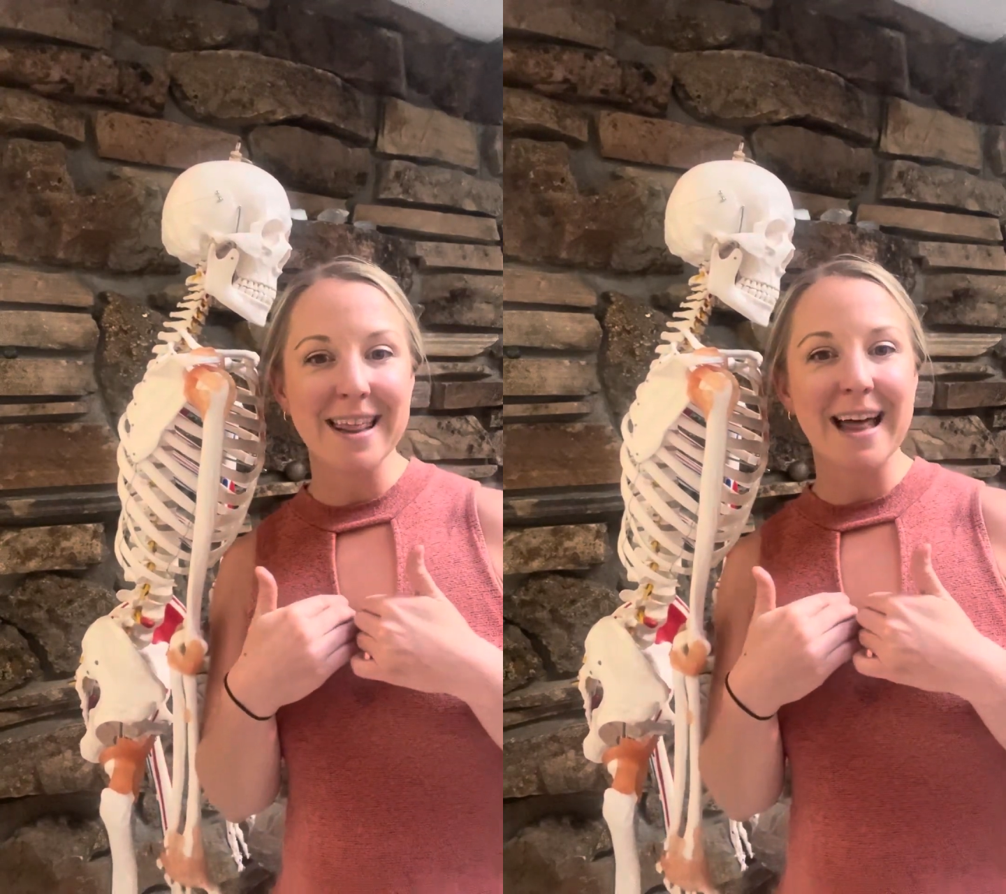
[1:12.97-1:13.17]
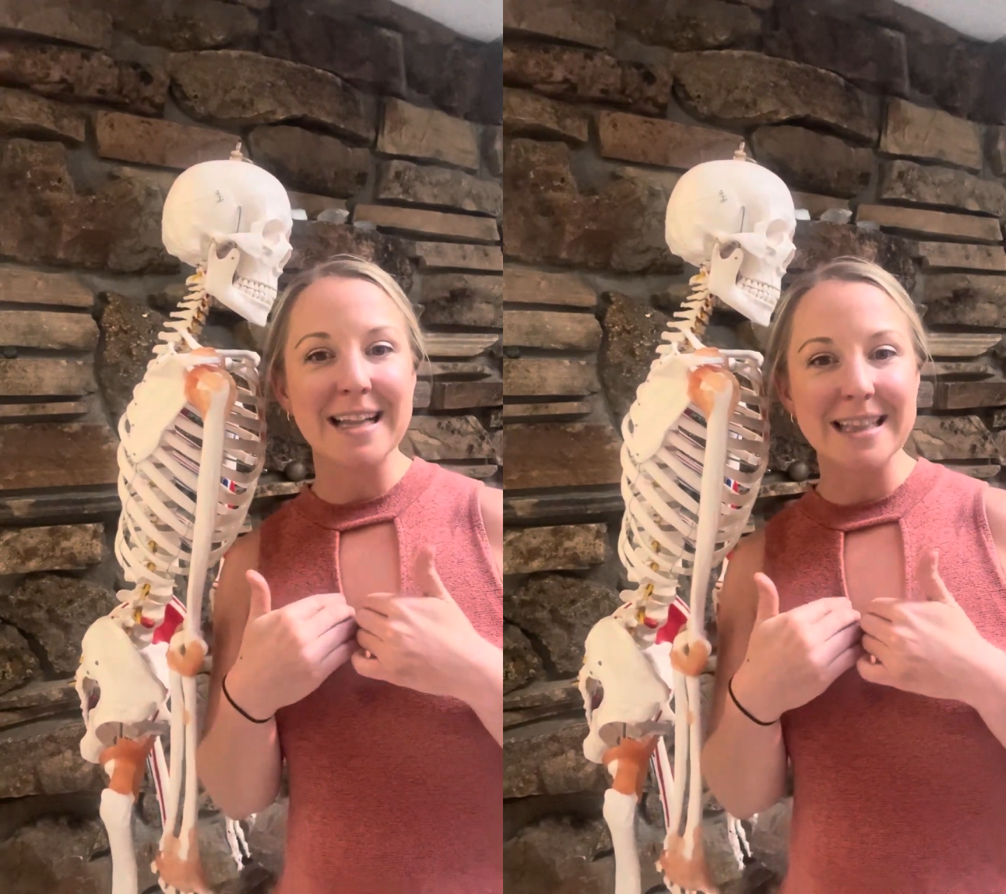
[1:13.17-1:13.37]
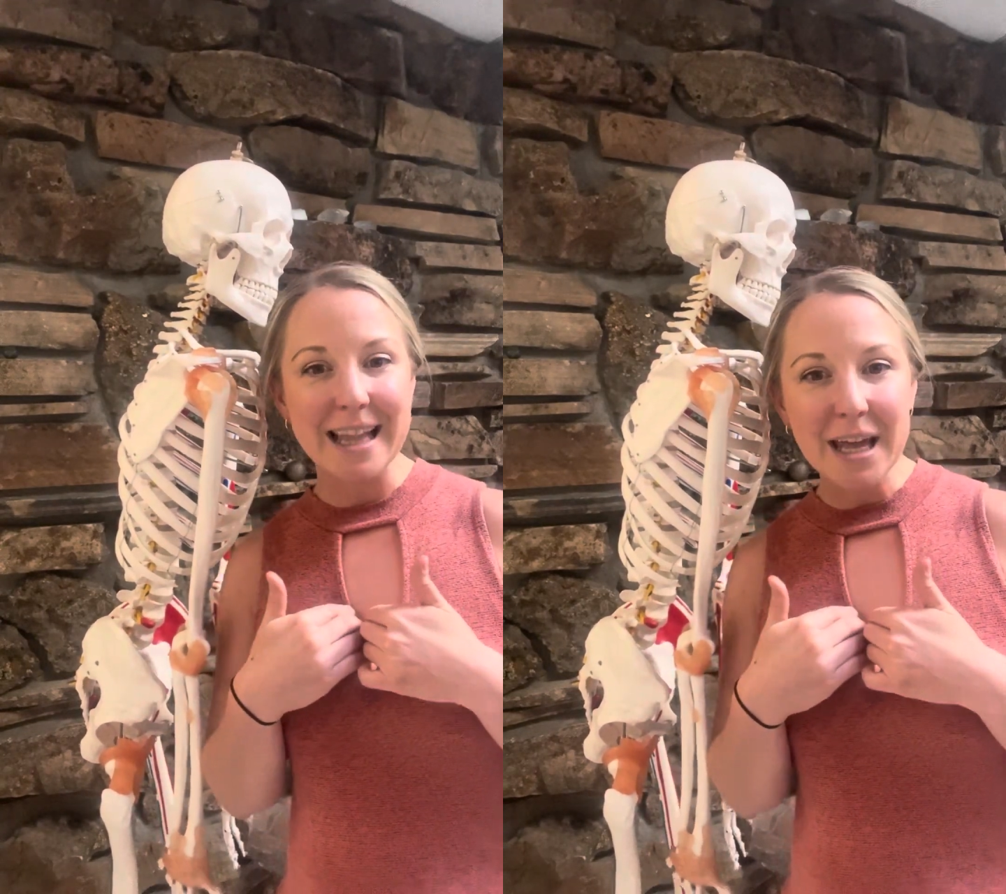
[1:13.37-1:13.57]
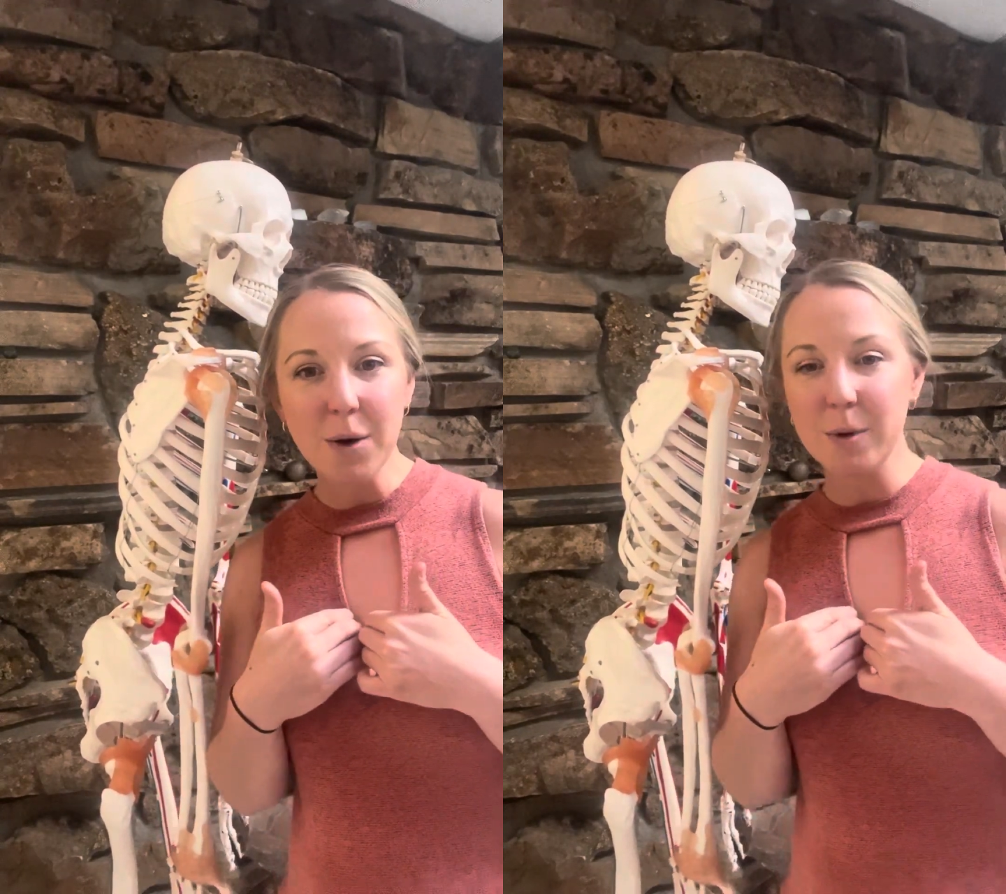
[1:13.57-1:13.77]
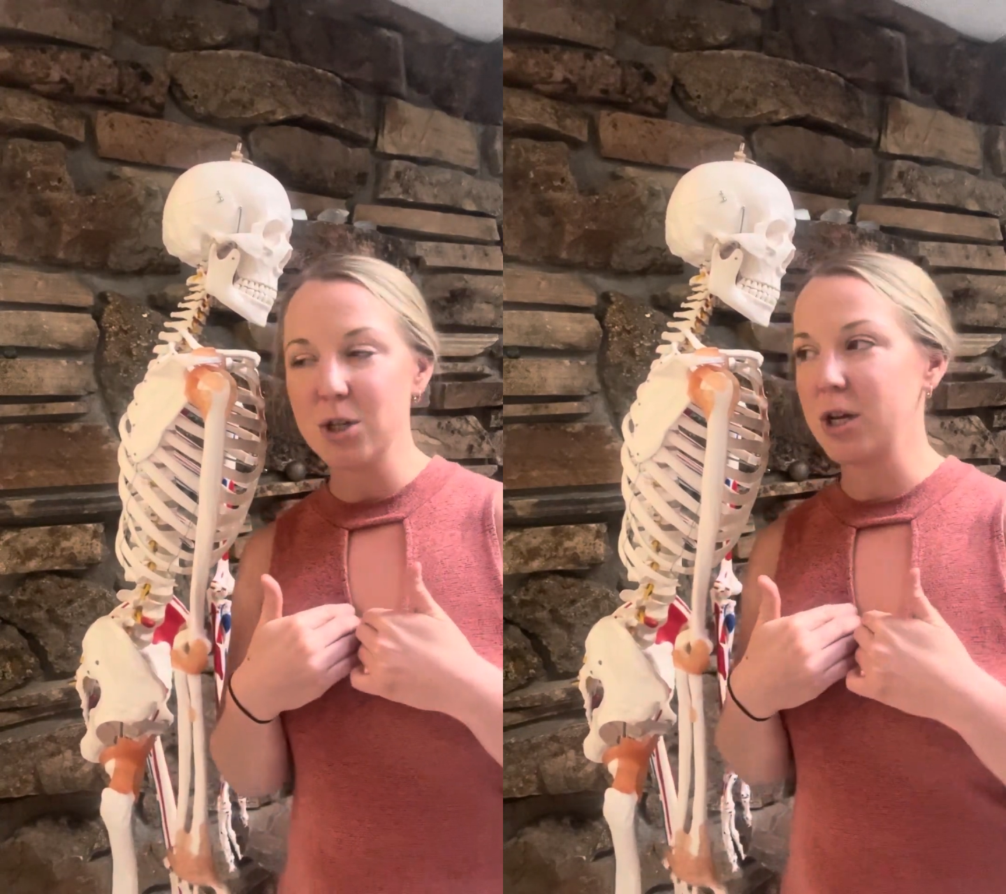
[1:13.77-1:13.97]
that
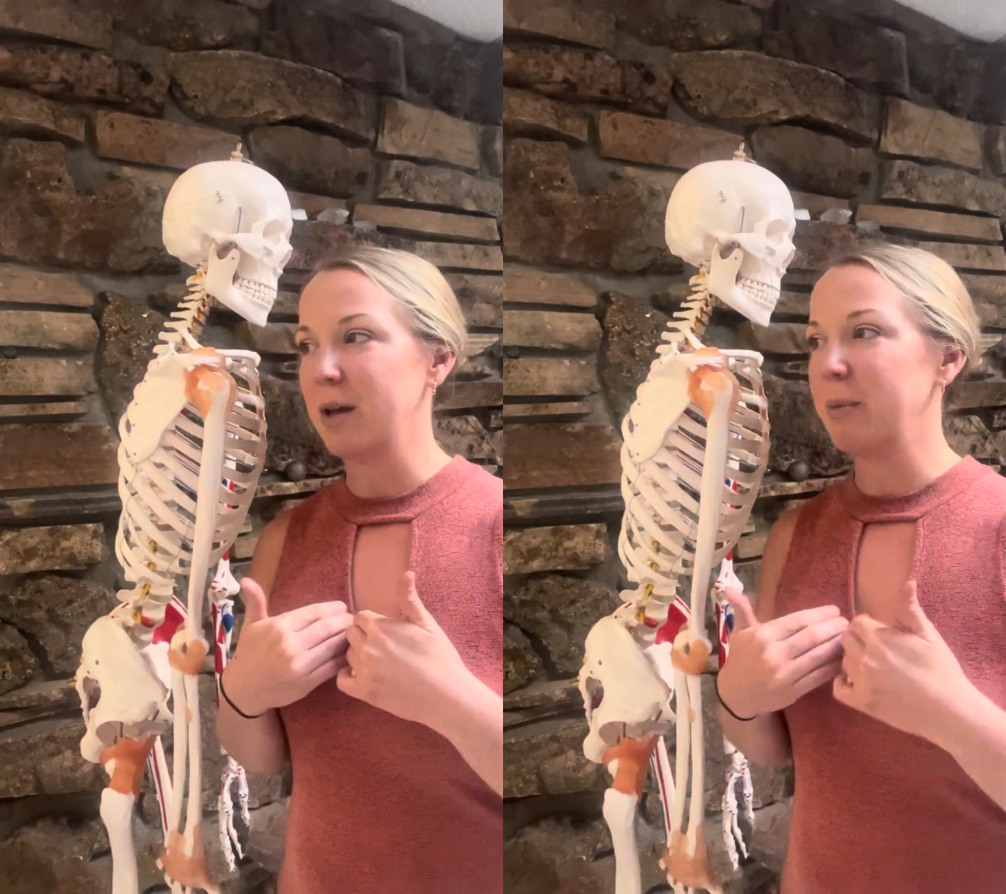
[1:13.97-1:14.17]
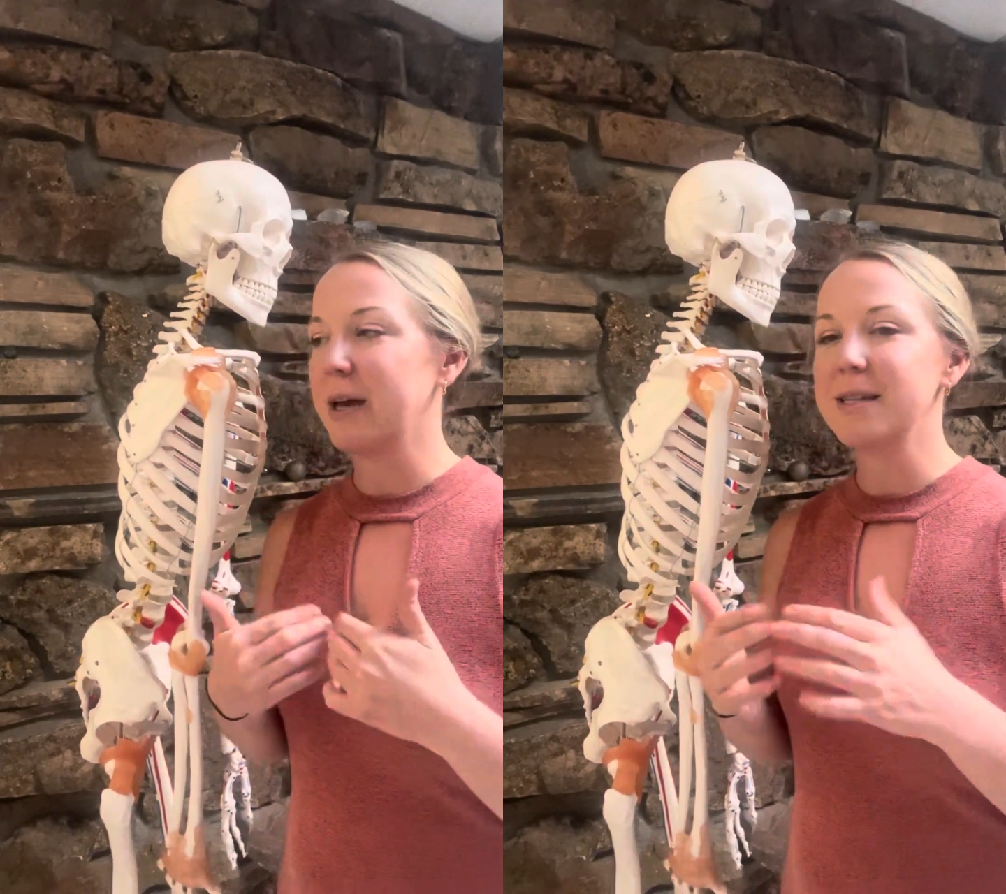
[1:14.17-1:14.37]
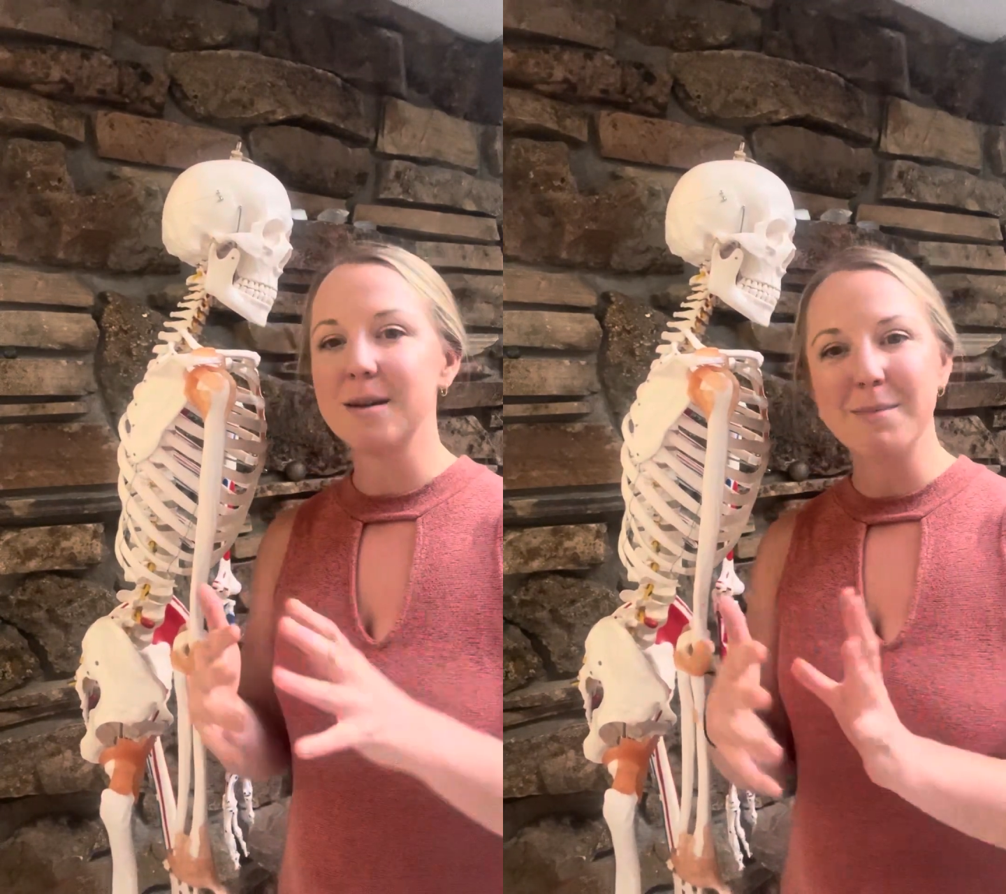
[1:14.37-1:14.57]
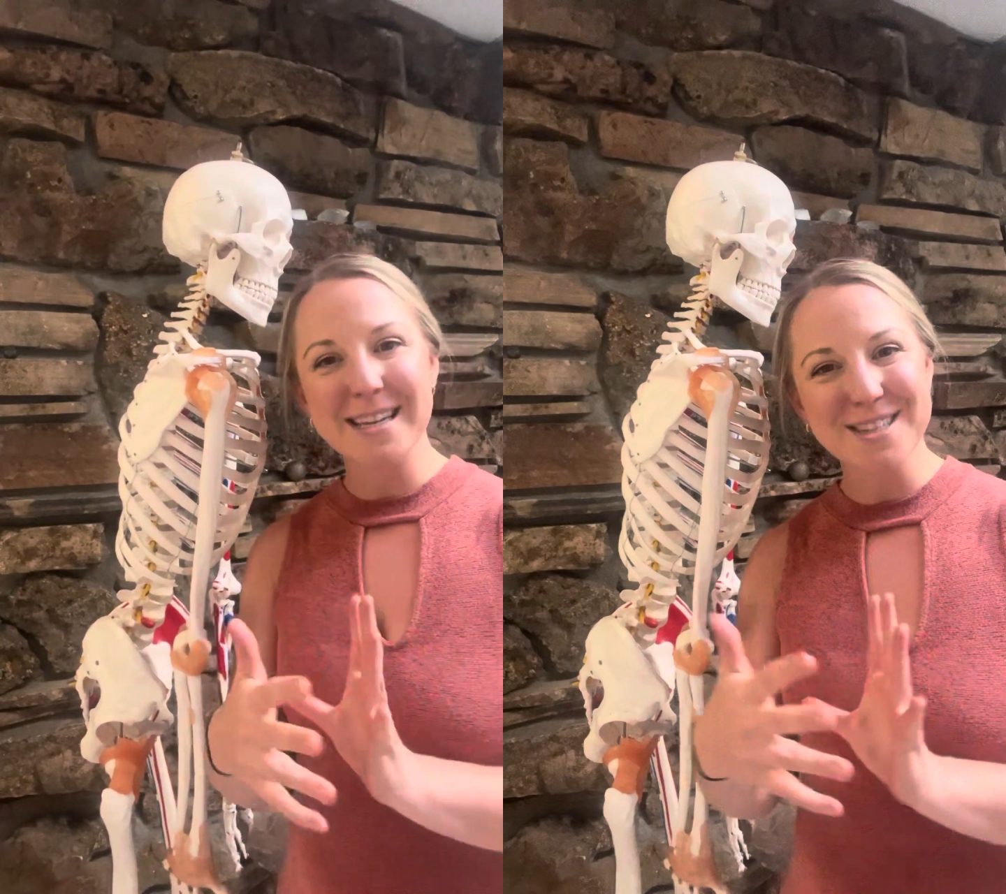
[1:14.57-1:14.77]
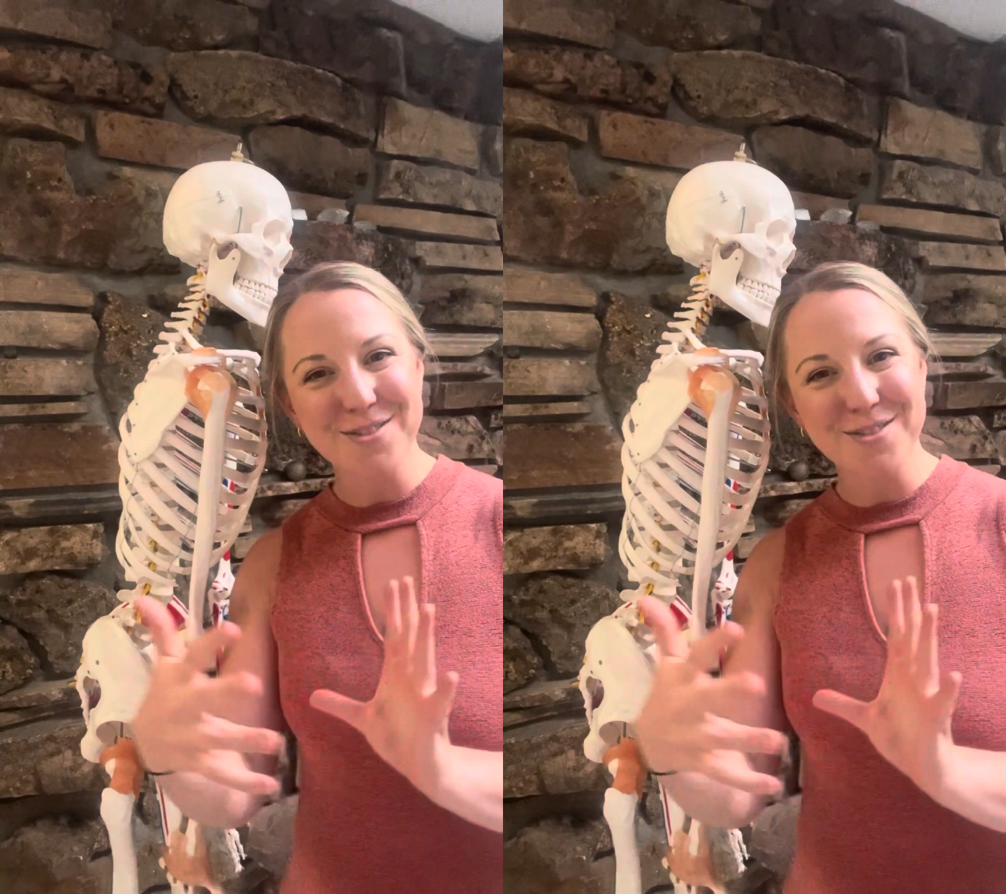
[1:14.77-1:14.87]
languaging because it makes it